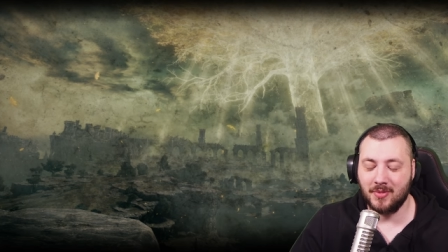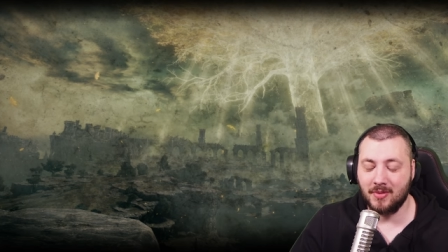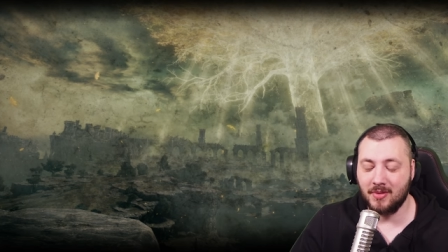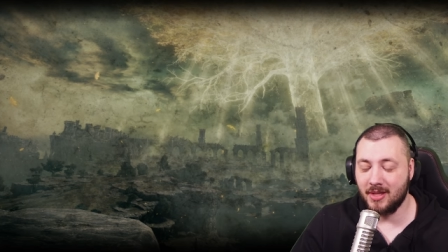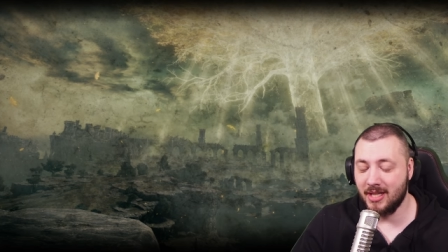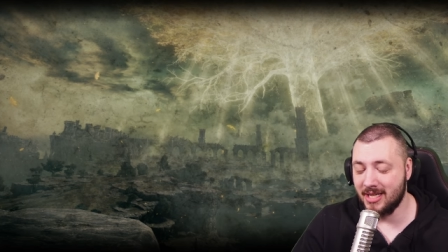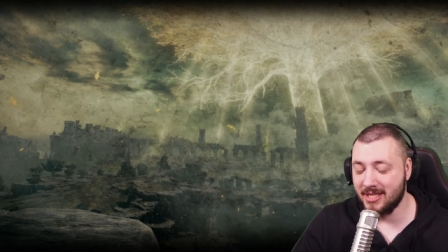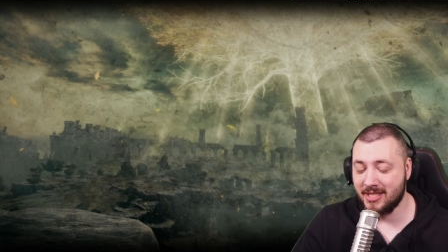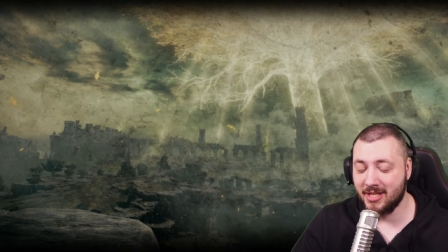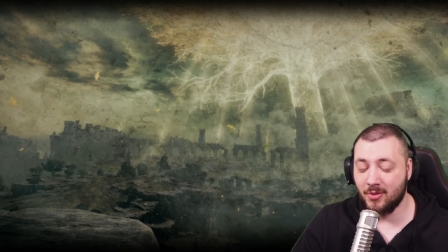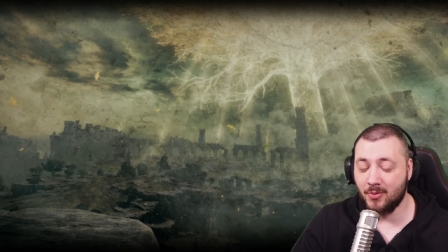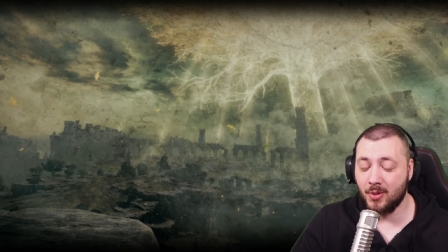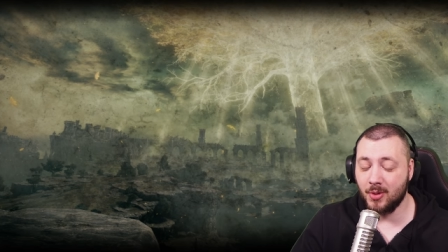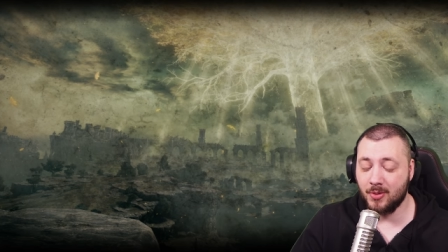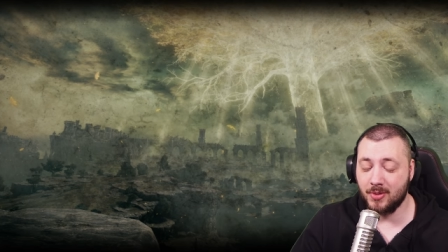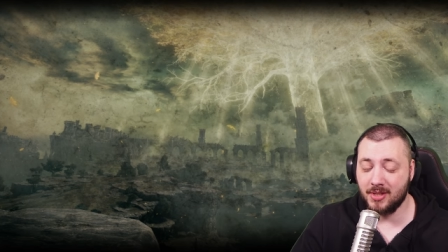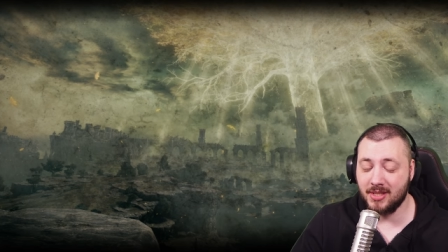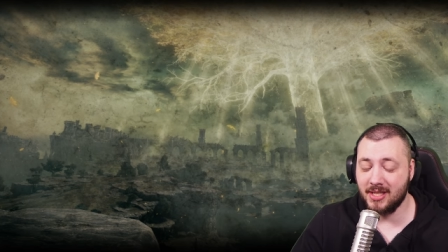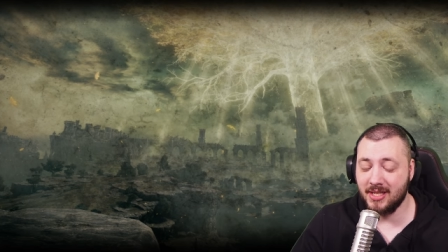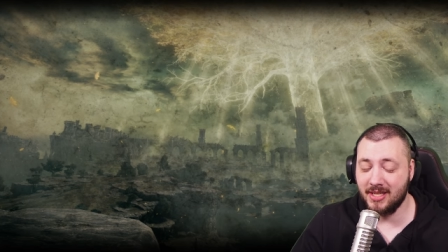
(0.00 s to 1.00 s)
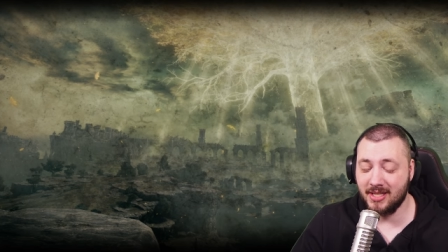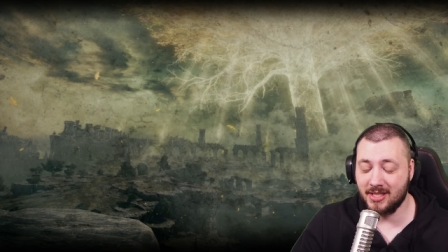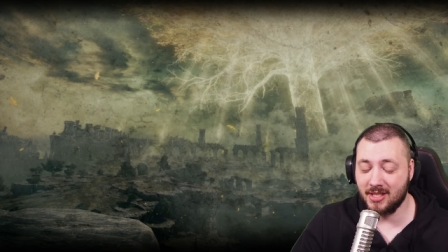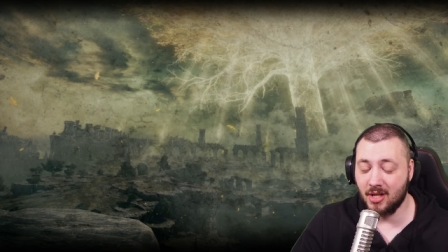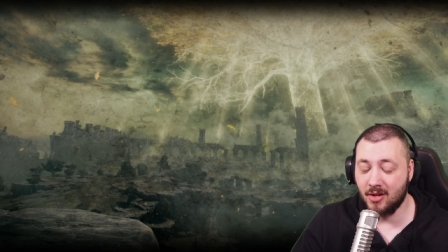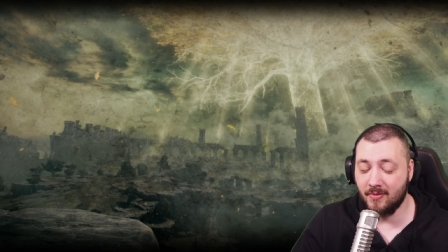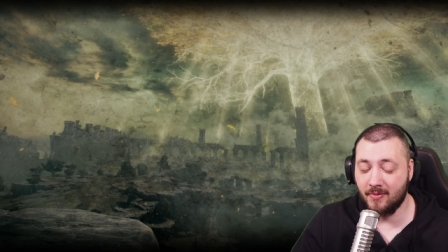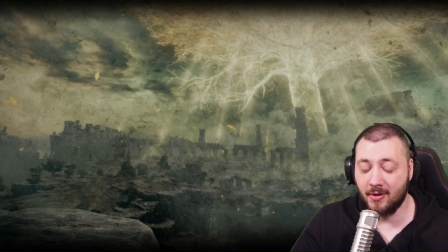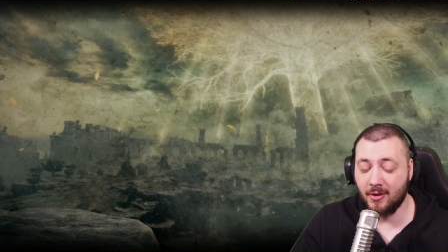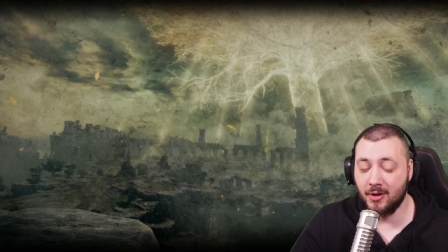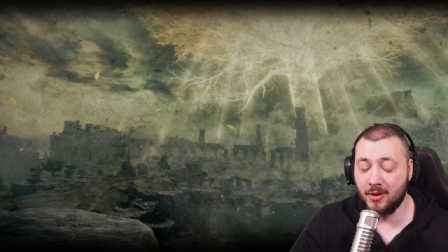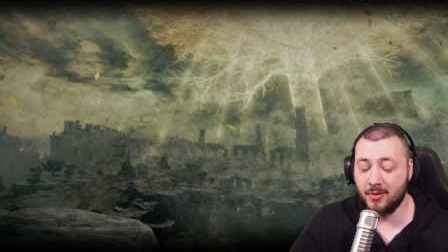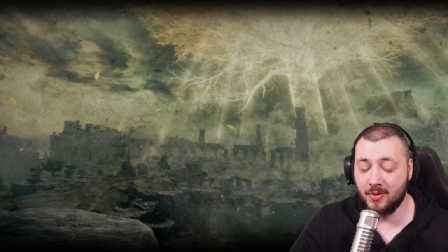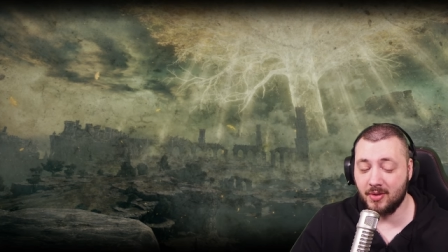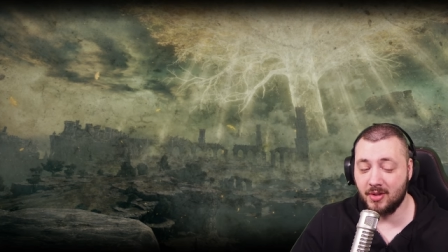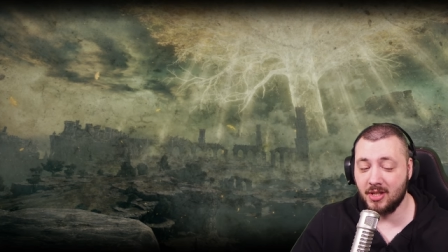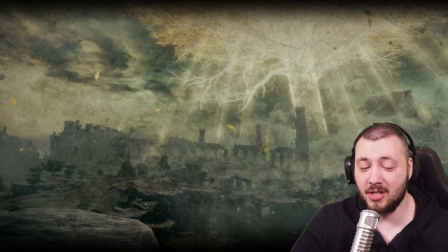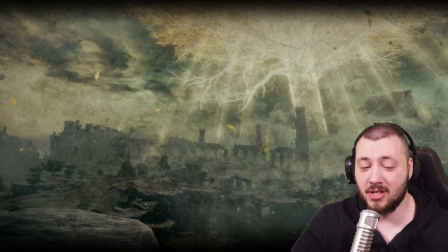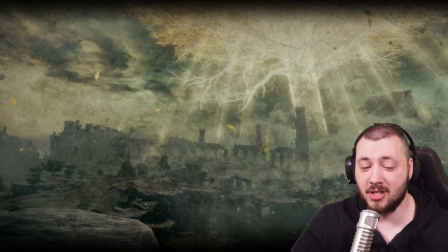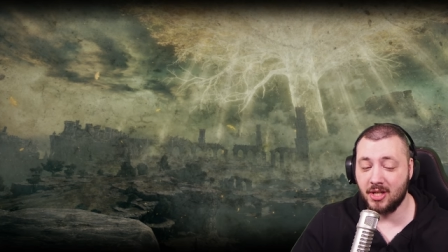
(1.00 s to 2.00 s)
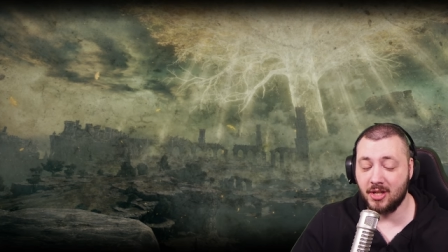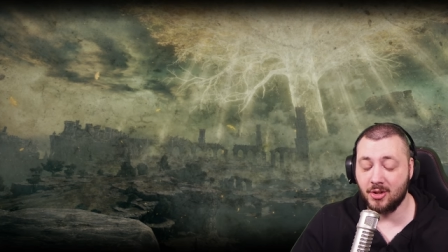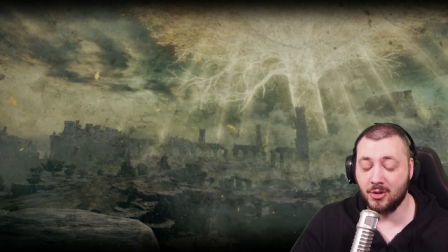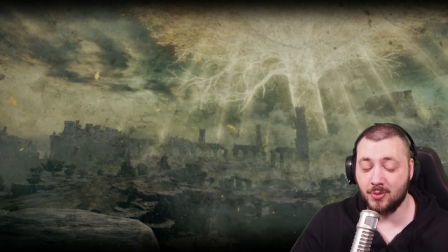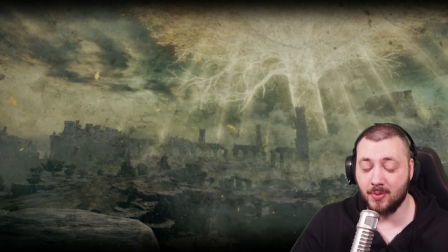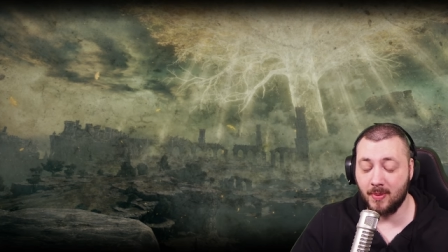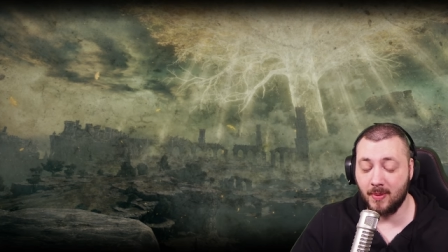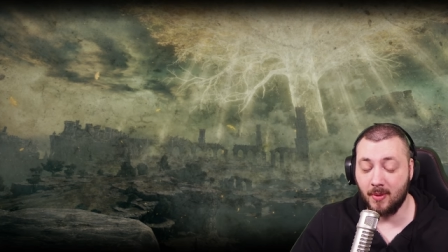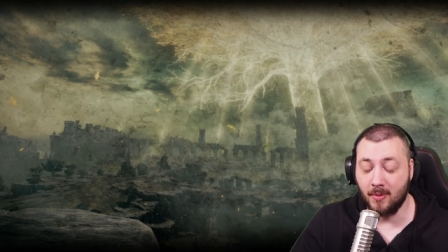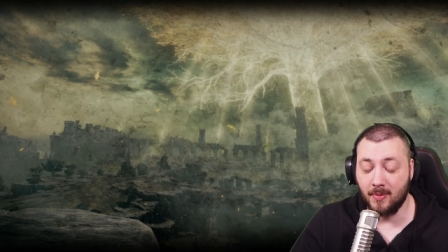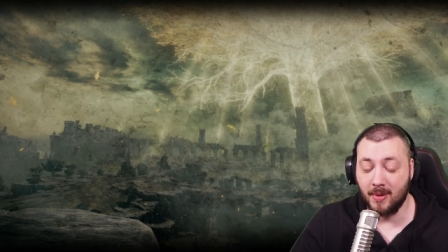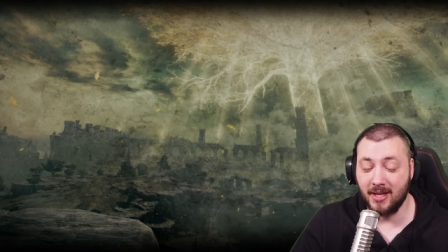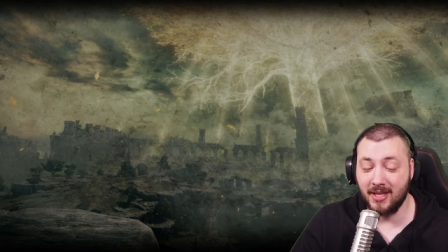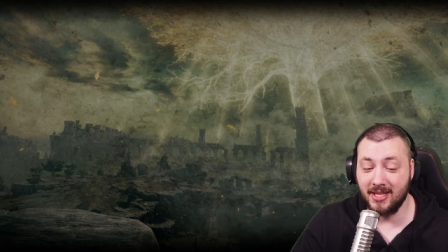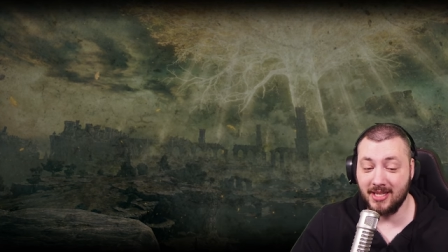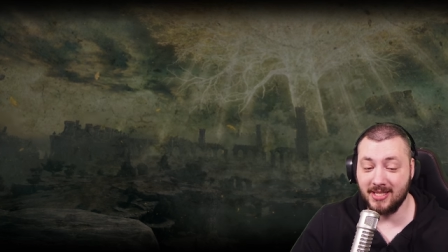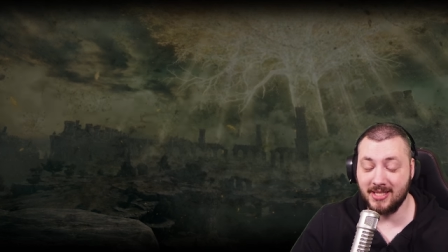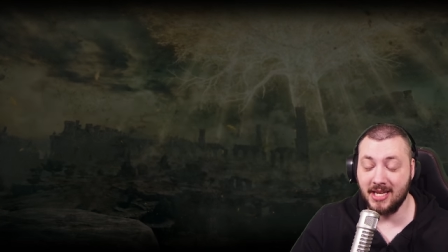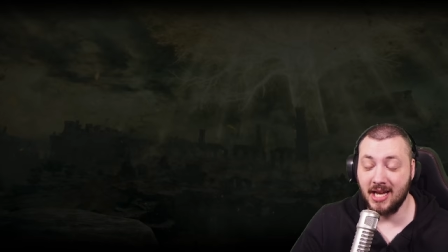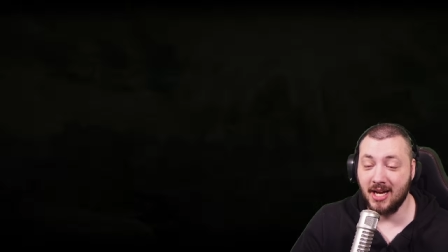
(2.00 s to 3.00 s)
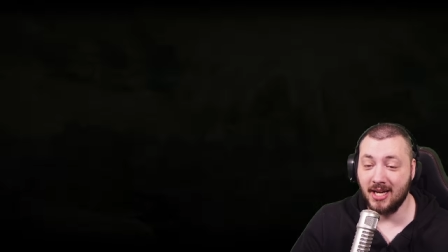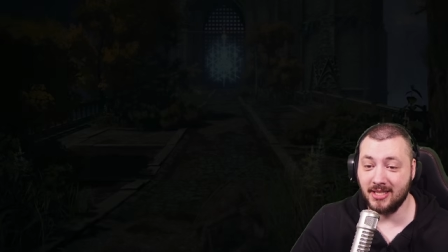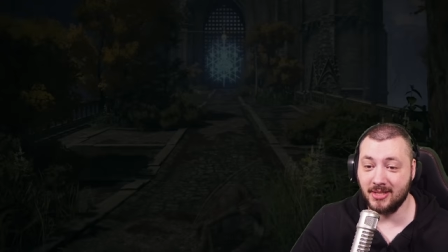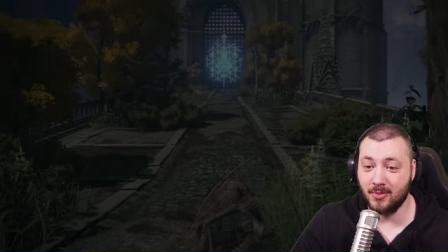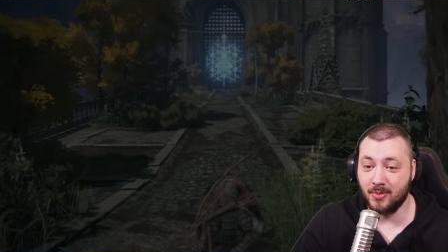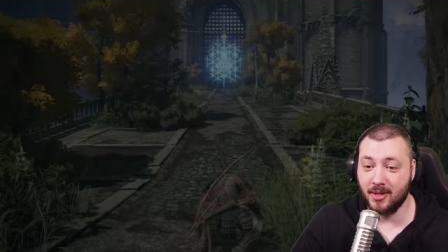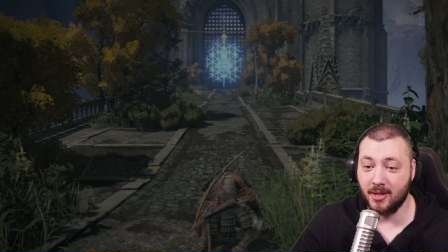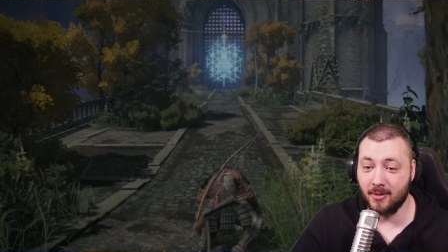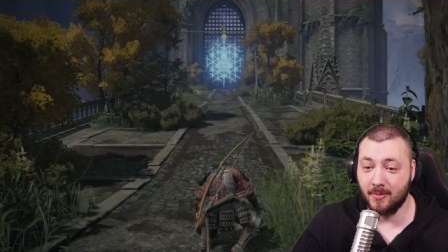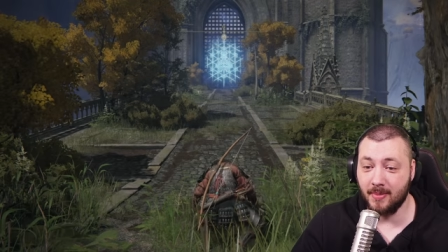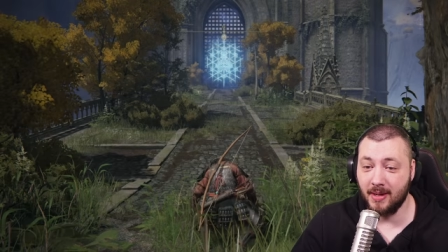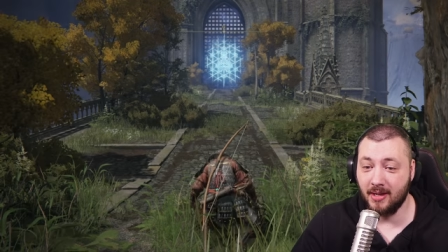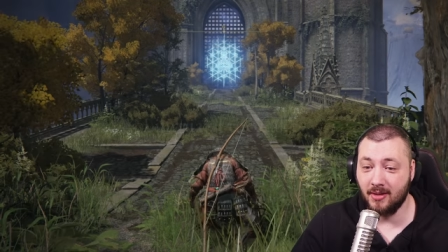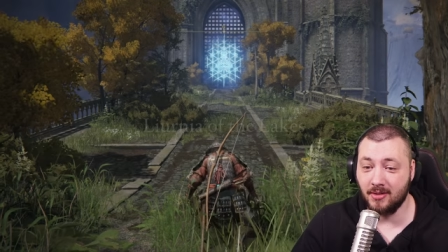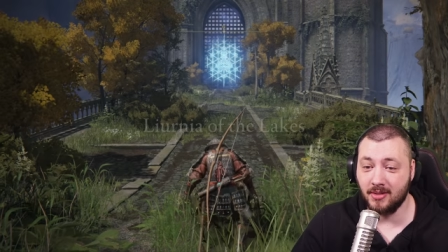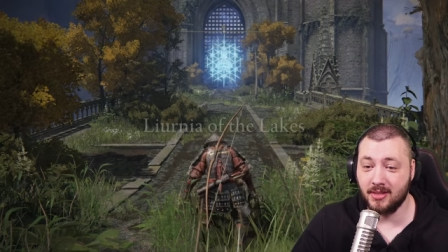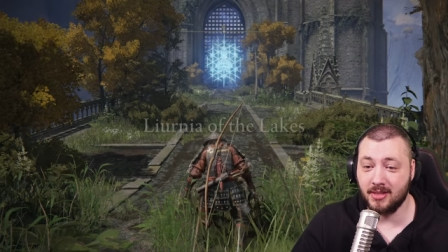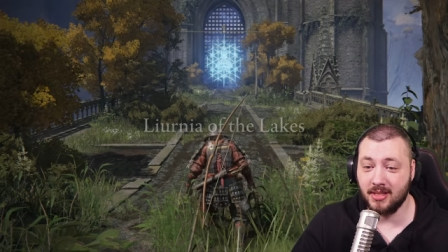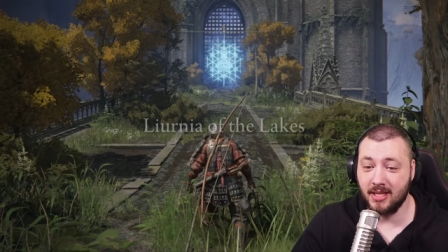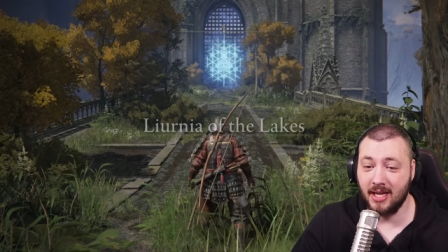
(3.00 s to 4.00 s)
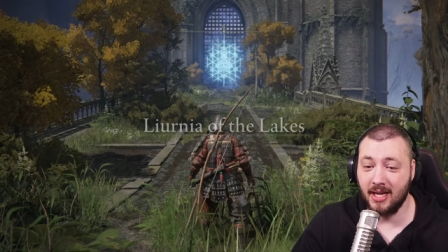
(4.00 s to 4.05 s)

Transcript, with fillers: Laskyar Ruins is very distinguishable by these guys with their belts.